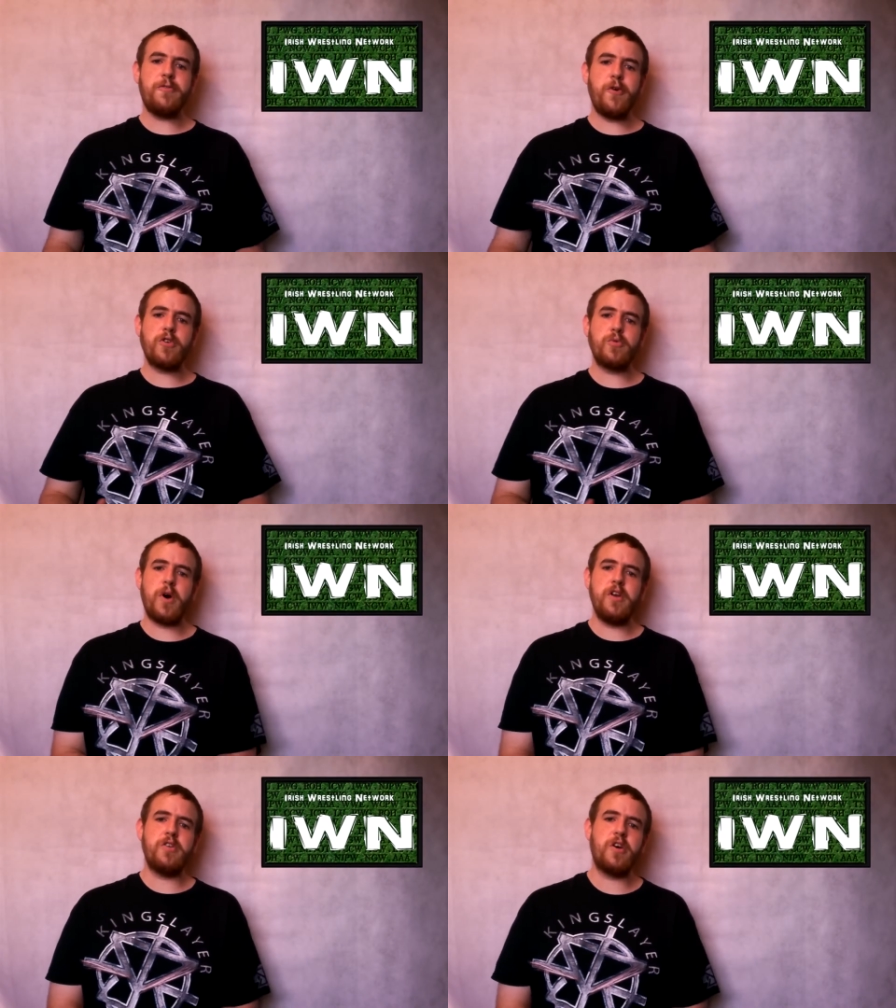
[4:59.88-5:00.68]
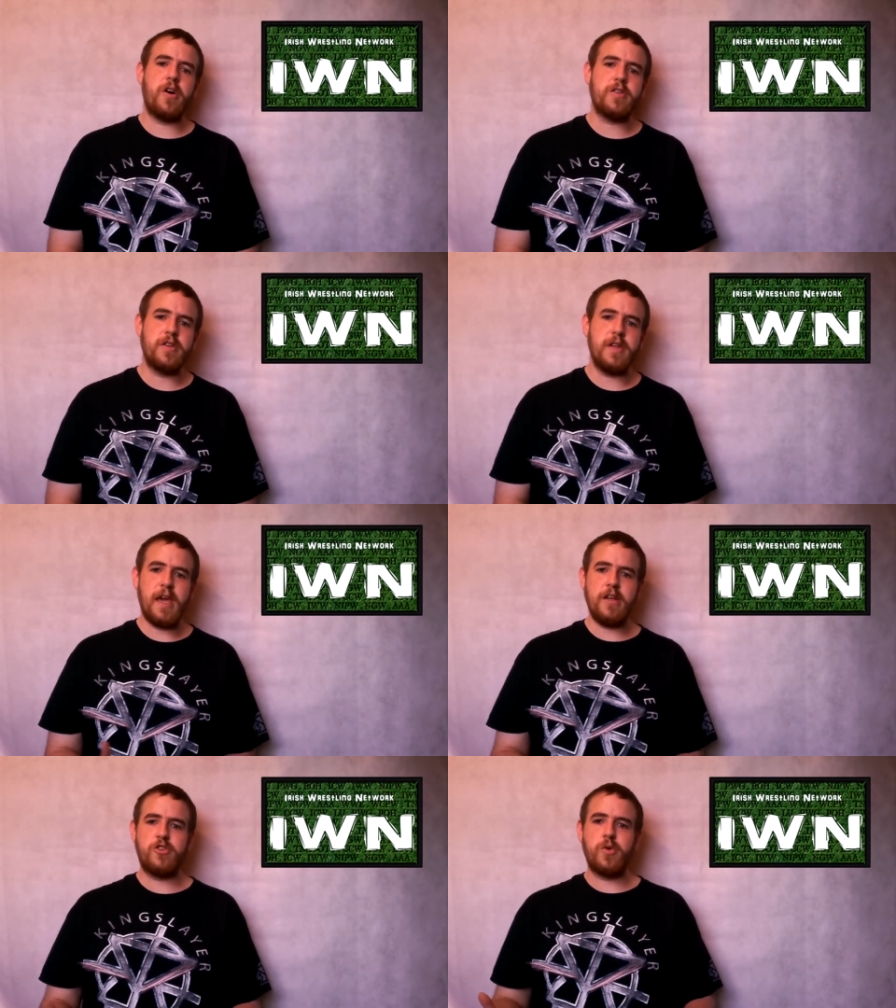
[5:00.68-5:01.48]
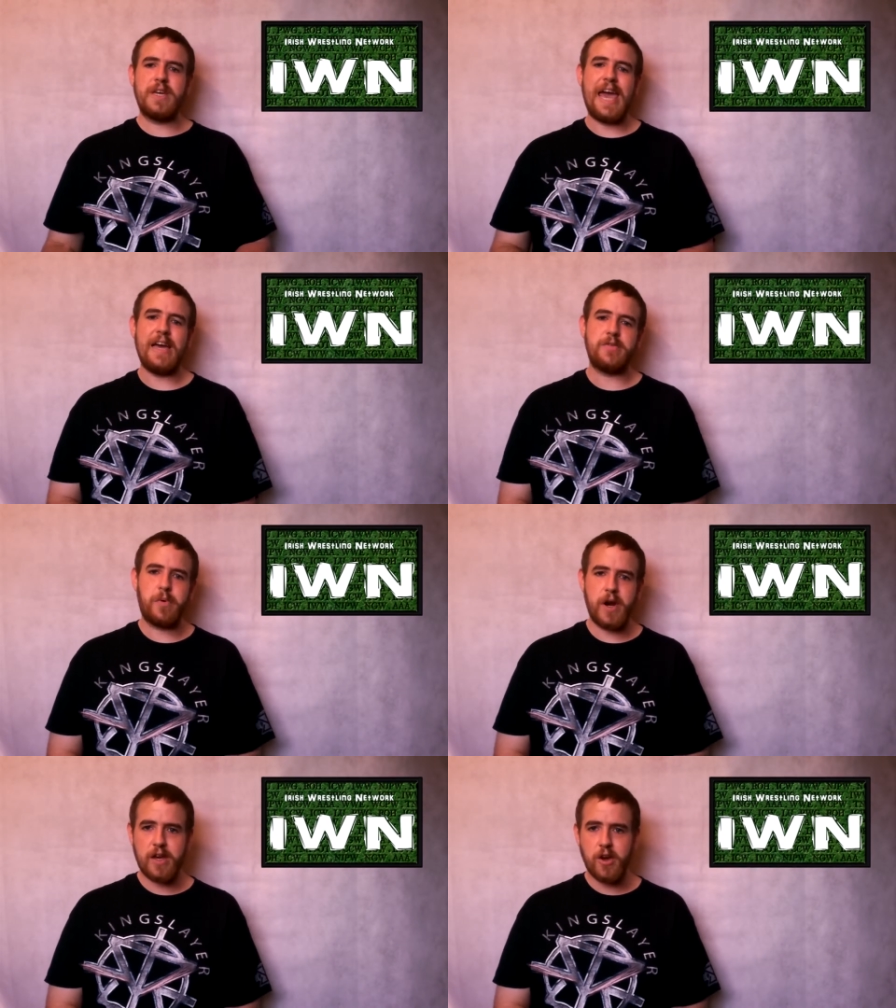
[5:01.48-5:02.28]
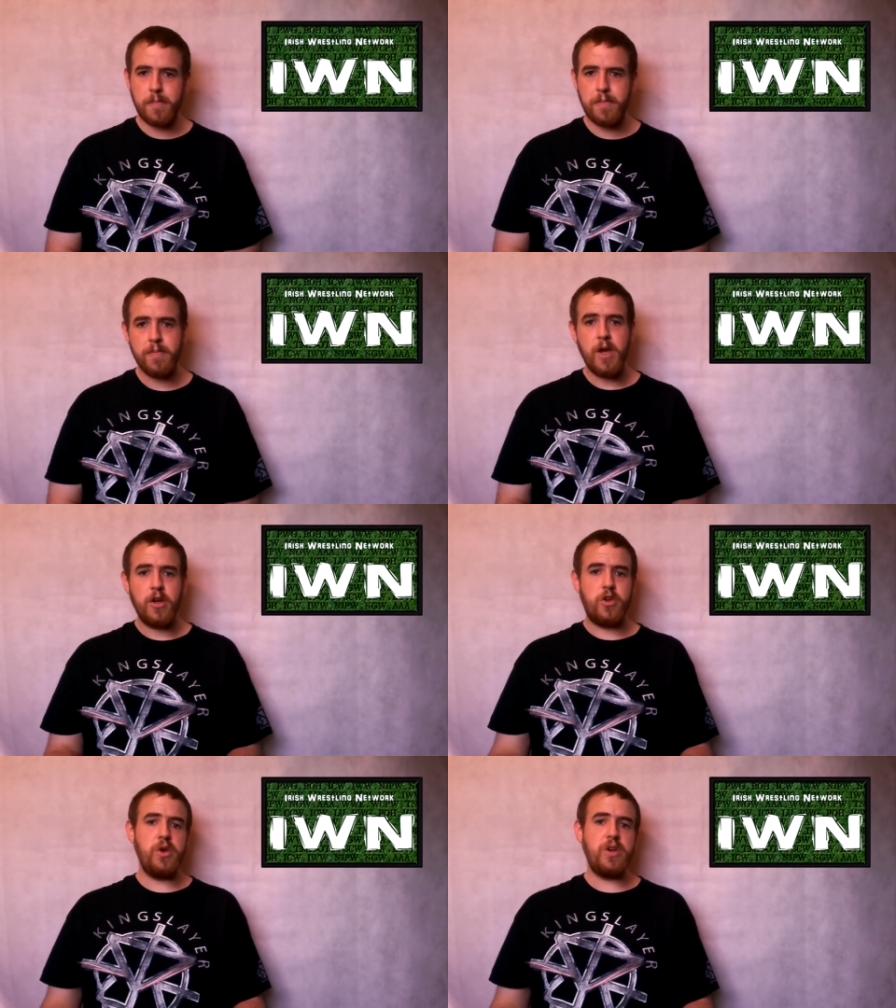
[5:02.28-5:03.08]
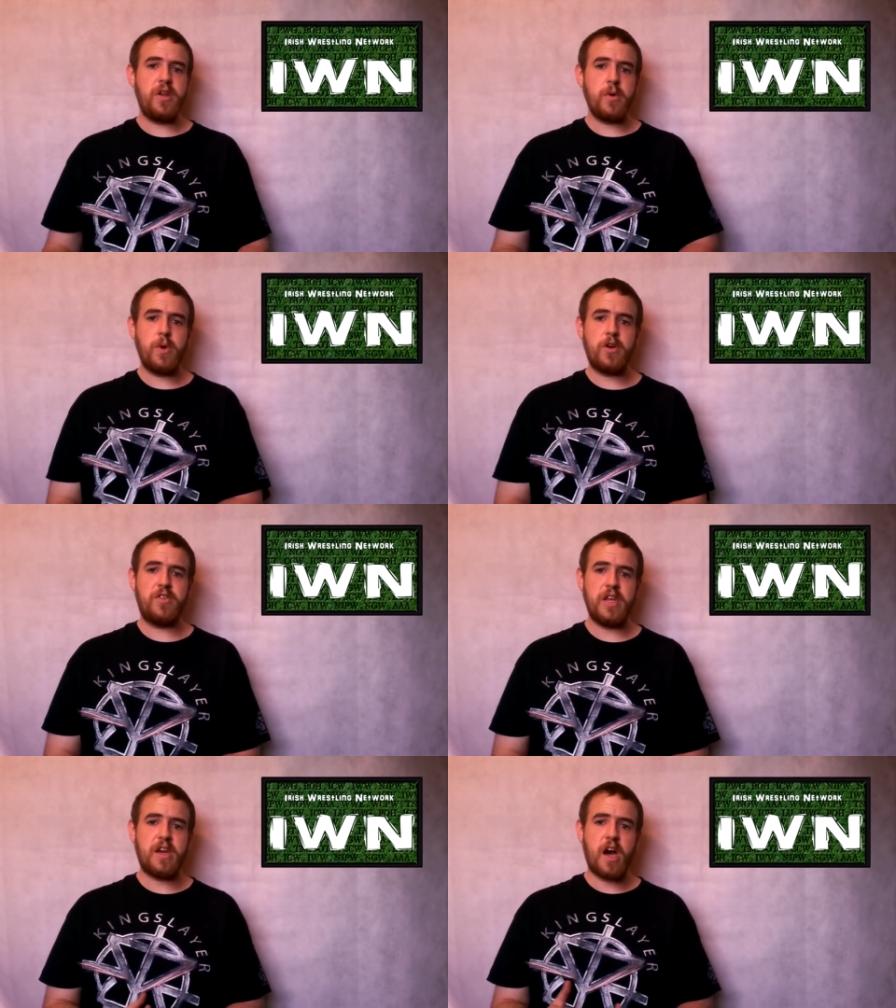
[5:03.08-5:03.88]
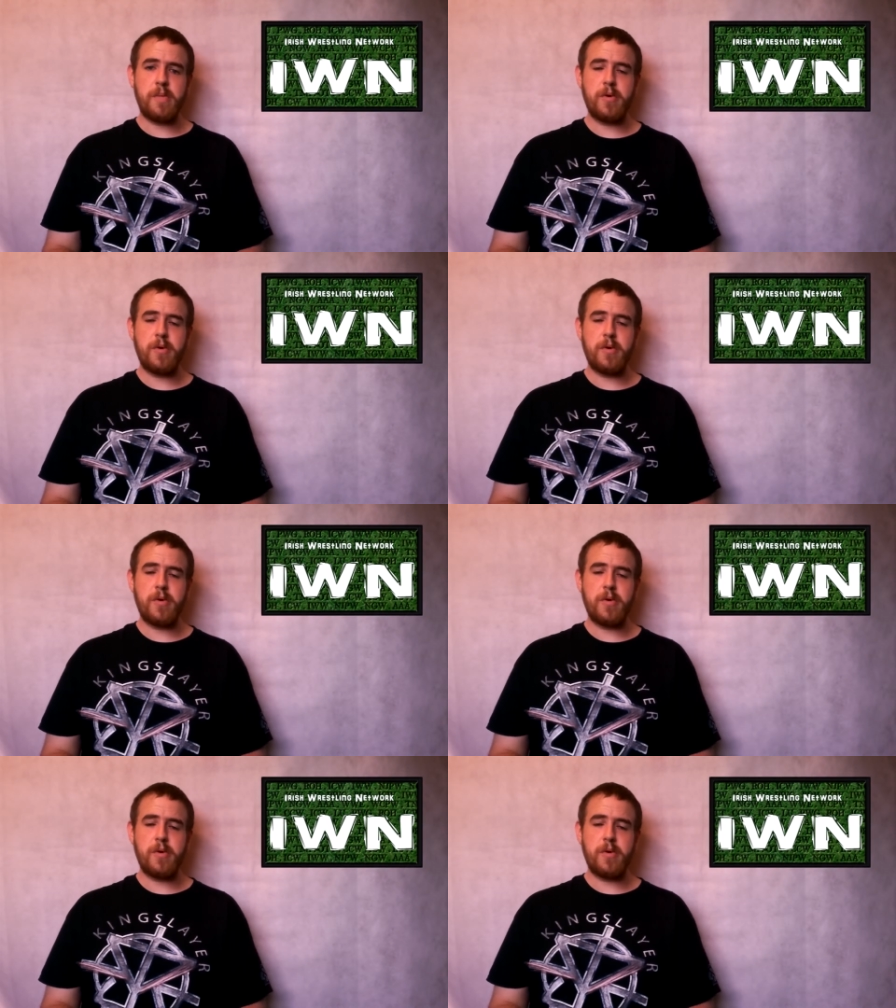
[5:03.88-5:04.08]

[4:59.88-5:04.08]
folks, what are your thoughts on the Enzo and Cass breakup? Do you think we could see Conor